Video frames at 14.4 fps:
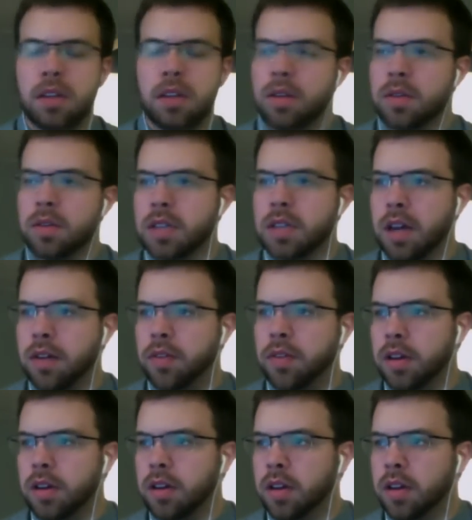kind of
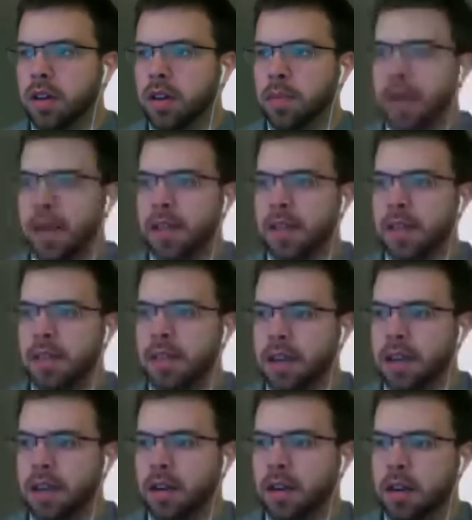a balance
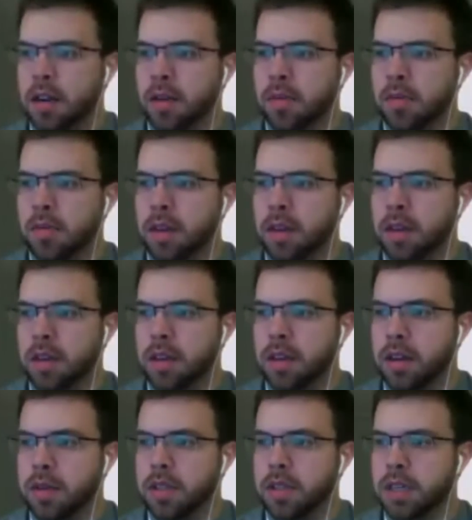here that I
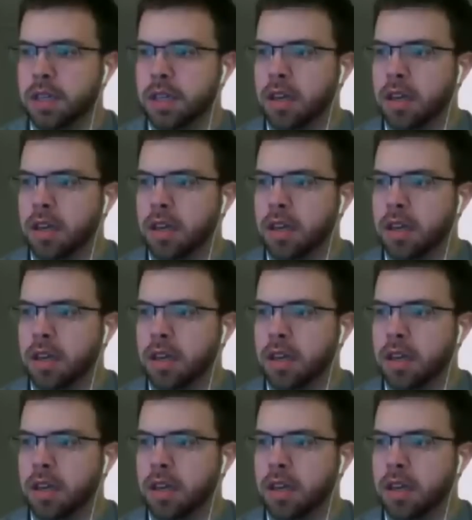was seeing.